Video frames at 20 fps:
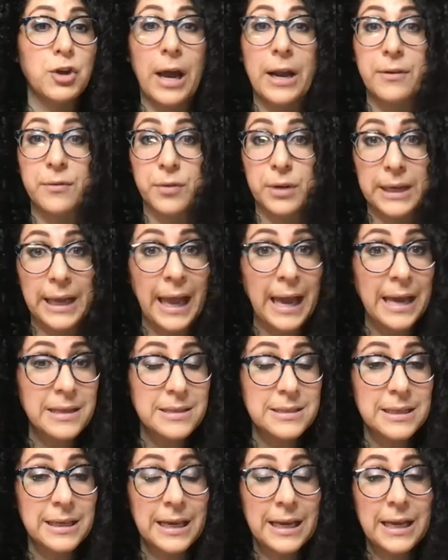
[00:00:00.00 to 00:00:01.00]
try to
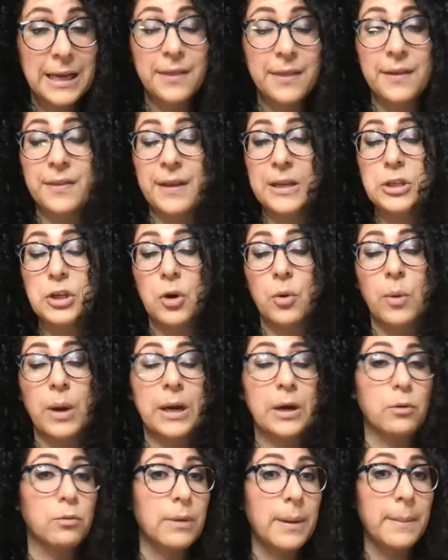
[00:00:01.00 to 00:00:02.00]
forget, that they don't
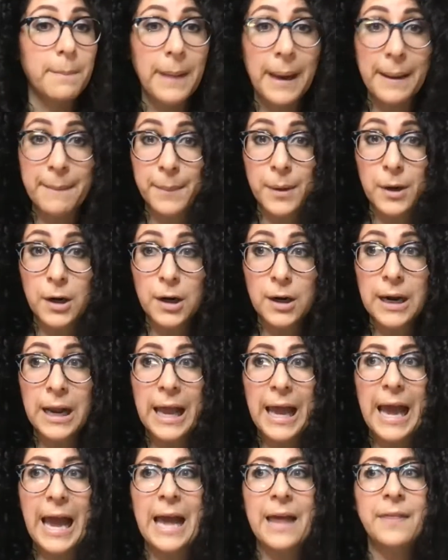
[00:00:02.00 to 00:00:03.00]
want to remember,